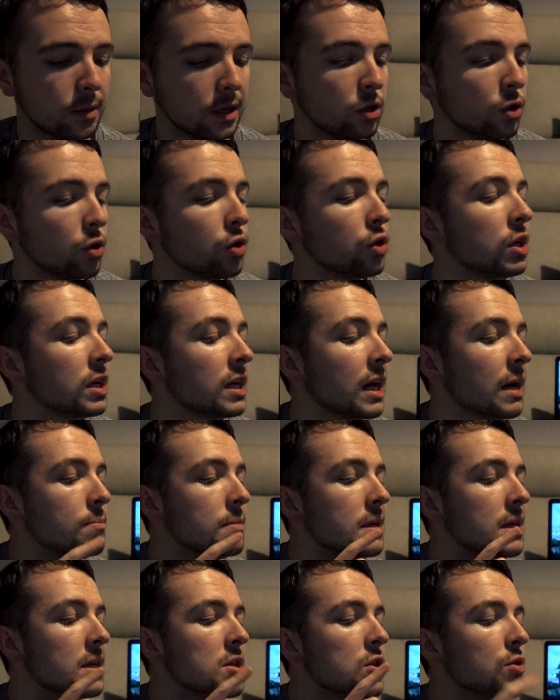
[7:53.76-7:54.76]
and you're going to
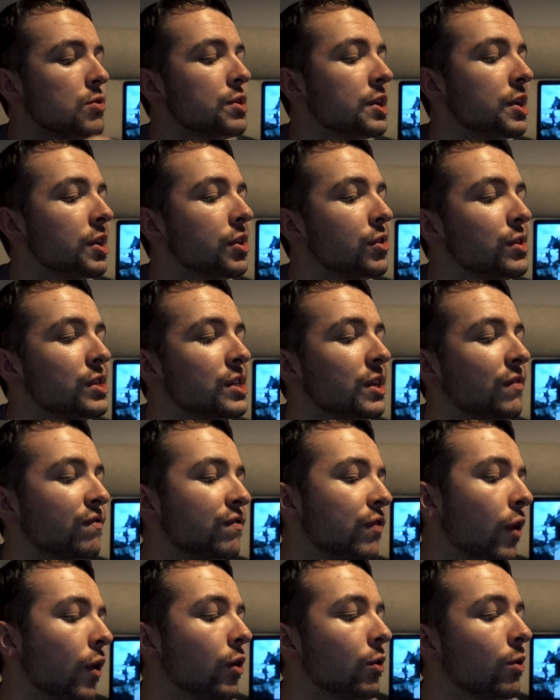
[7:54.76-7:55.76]
get me loads and loads of
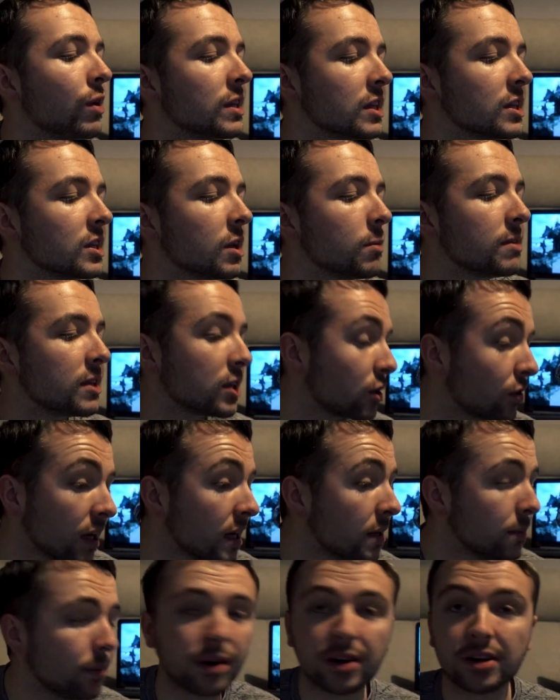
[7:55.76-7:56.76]
followers and
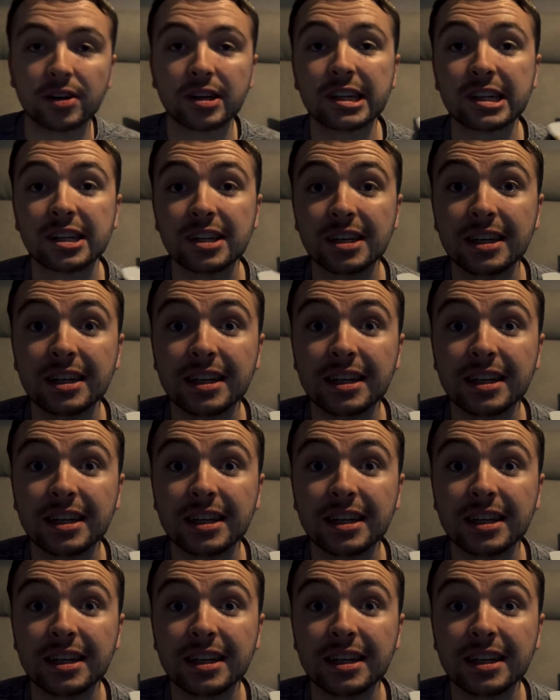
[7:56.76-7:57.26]
subscribers.